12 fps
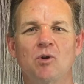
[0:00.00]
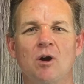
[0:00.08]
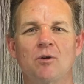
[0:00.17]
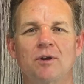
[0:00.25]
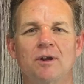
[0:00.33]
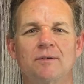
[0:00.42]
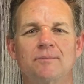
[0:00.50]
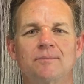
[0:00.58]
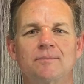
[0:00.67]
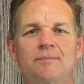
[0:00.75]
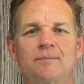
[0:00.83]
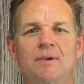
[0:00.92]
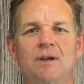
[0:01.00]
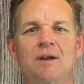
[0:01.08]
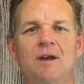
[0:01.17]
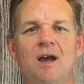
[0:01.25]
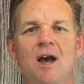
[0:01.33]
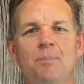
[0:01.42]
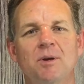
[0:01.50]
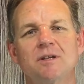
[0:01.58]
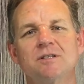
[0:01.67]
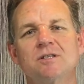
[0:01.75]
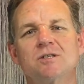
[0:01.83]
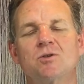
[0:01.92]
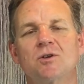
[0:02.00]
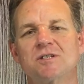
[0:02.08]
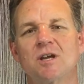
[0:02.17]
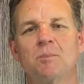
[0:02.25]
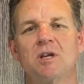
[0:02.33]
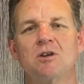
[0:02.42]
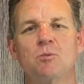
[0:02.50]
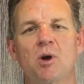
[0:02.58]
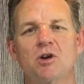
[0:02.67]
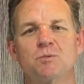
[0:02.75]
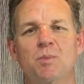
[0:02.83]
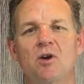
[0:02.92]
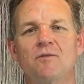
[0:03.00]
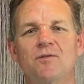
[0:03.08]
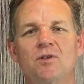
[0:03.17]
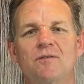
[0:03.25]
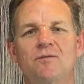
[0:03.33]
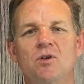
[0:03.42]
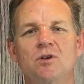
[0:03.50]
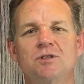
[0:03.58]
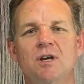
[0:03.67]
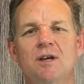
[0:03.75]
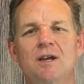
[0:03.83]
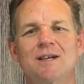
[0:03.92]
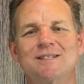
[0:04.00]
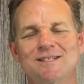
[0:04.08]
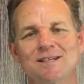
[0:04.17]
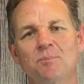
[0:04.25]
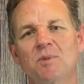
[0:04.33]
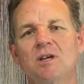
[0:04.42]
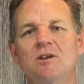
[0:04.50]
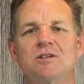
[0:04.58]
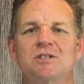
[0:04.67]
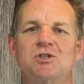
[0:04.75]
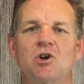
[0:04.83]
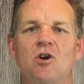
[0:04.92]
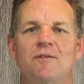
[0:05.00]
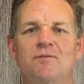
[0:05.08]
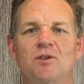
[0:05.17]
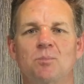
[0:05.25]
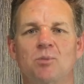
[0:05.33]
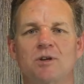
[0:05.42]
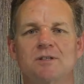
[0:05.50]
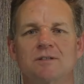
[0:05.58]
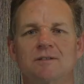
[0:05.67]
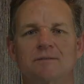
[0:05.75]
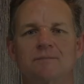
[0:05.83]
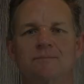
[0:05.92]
Rohn. Happiness is not something you postpone for the future, it's something you design for the present.